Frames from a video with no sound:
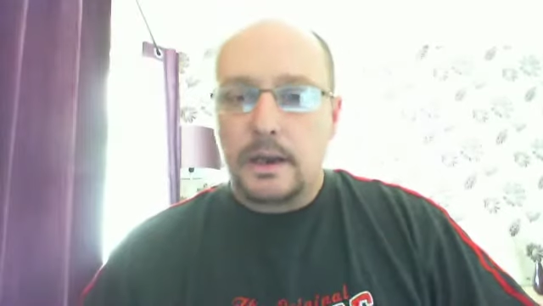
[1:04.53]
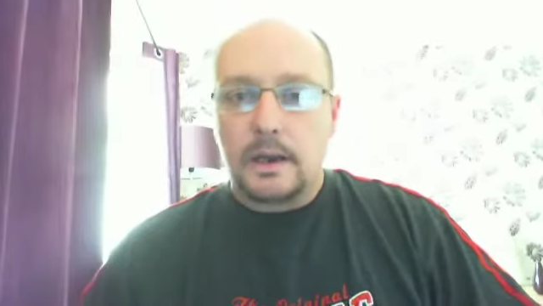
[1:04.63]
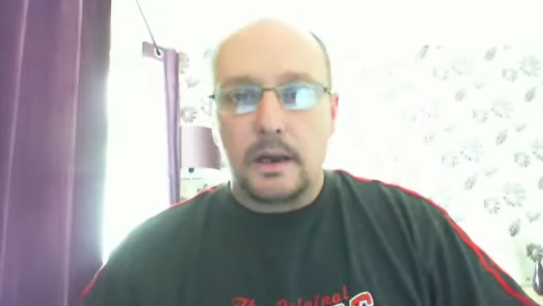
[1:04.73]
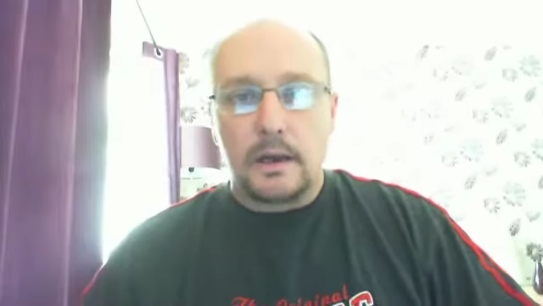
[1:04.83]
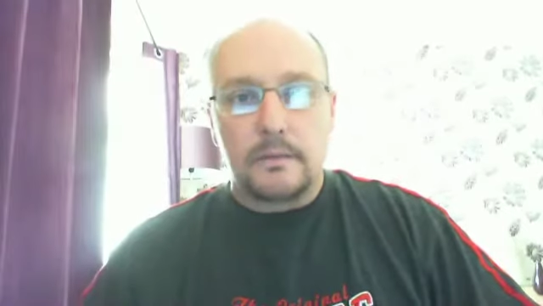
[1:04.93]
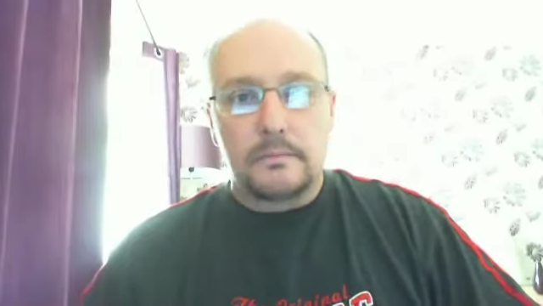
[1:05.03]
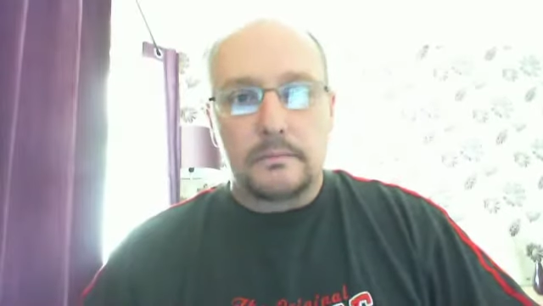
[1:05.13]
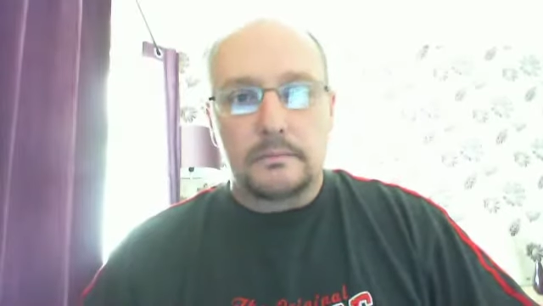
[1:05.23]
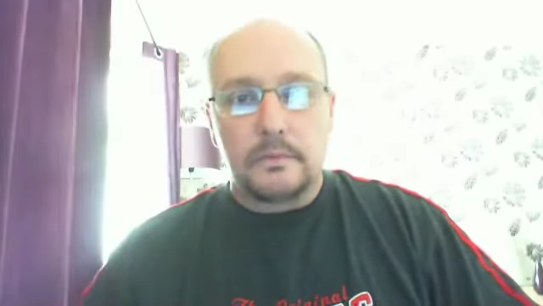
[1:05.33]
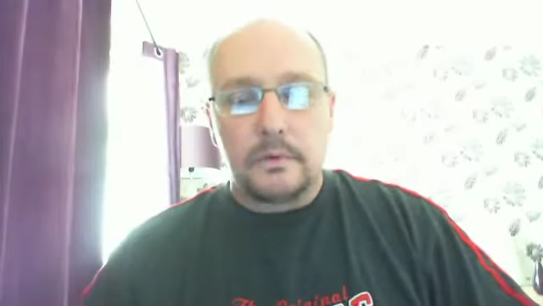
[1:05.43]

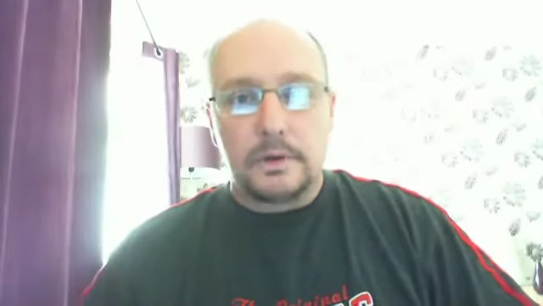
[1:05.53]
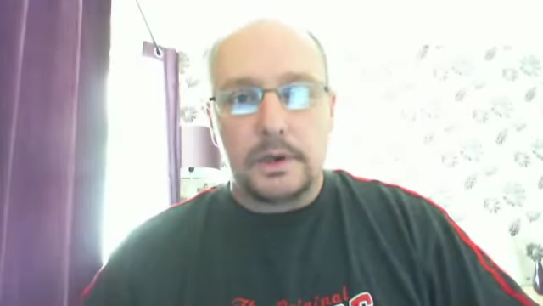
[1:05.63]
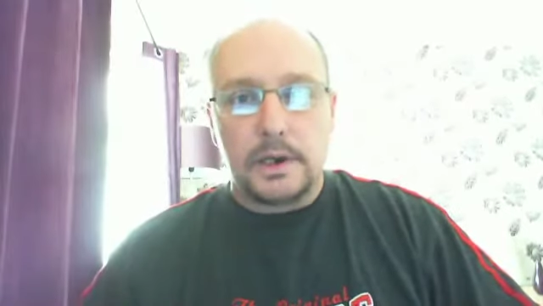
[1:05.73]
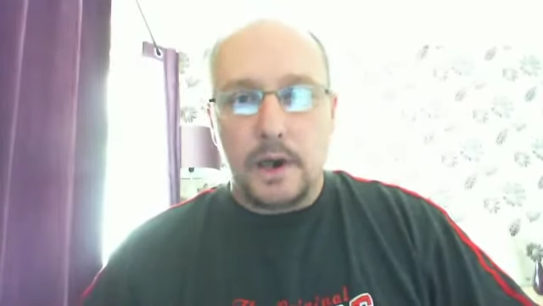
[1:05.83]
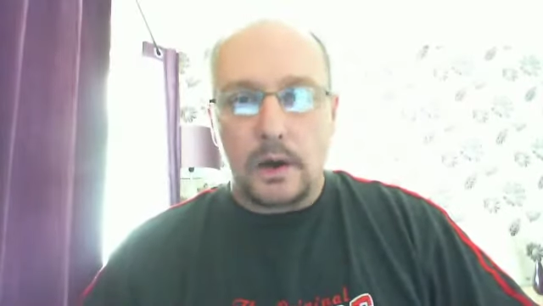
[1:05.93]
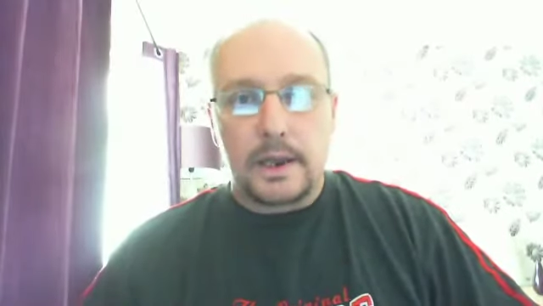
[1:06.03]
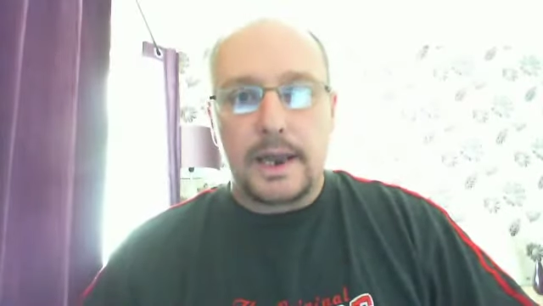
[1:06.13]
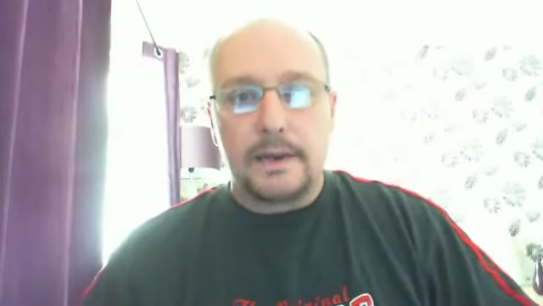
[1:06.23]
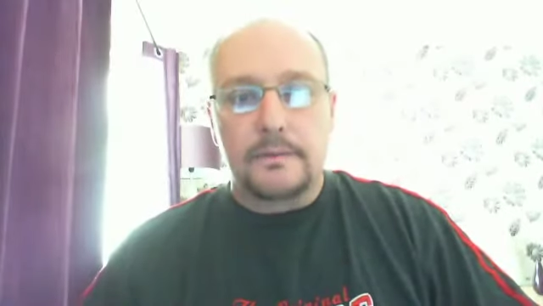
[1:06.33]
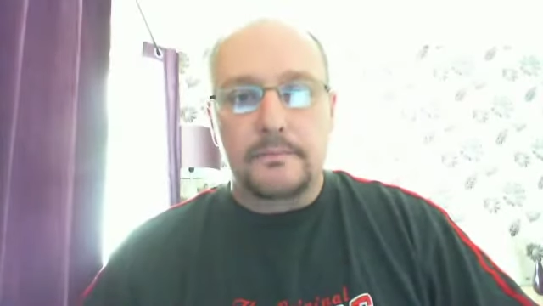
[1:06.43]
You're not
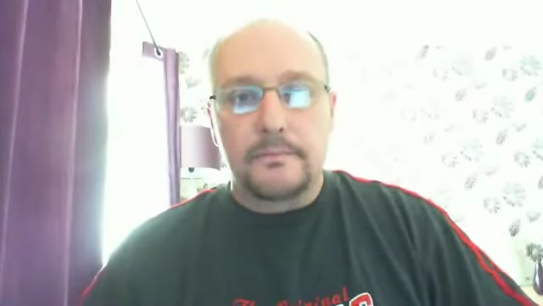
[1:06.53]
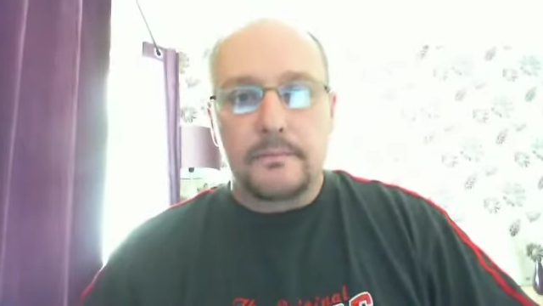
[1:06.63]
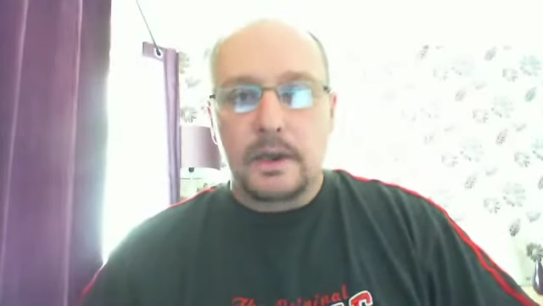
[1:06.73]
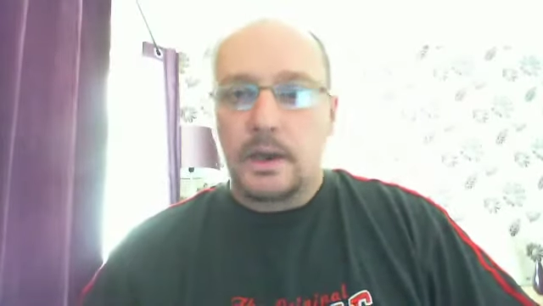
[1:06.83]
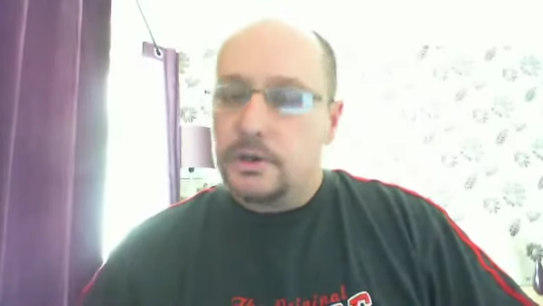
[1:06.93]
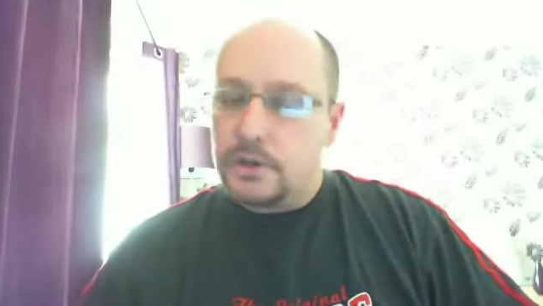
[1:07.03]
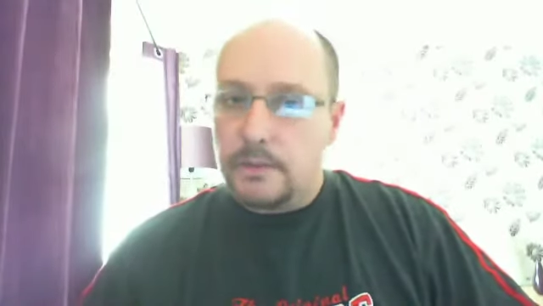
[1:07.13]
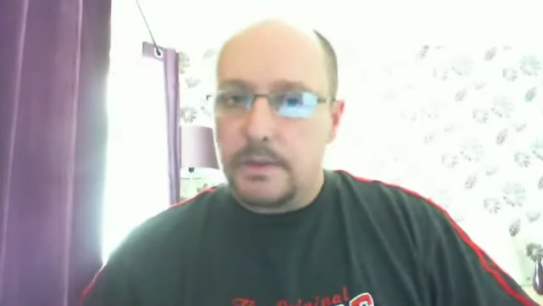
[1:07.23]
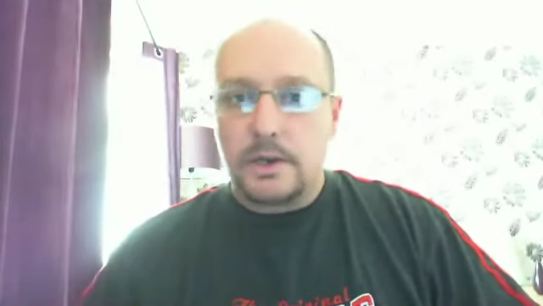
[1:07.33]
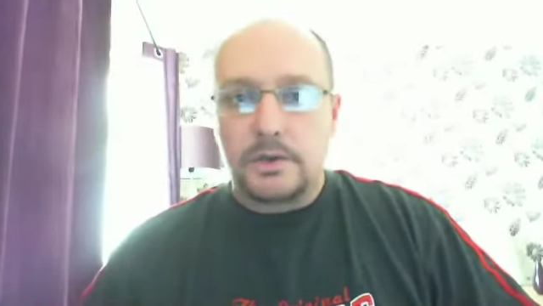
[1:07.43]
getting
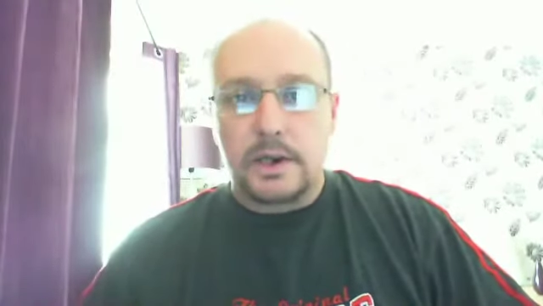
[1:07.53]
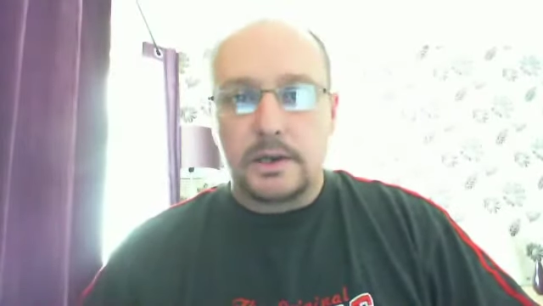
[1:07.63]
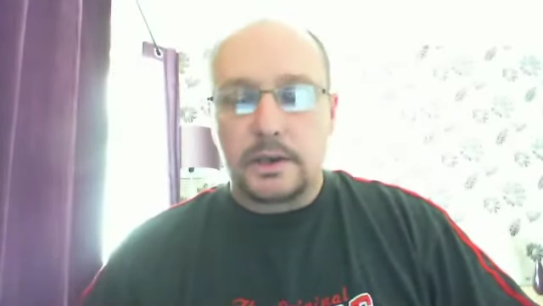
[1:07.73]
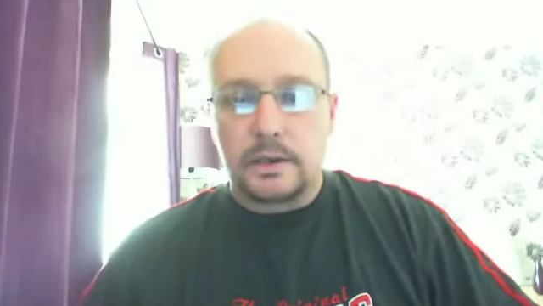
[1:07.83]
cheap kitchens.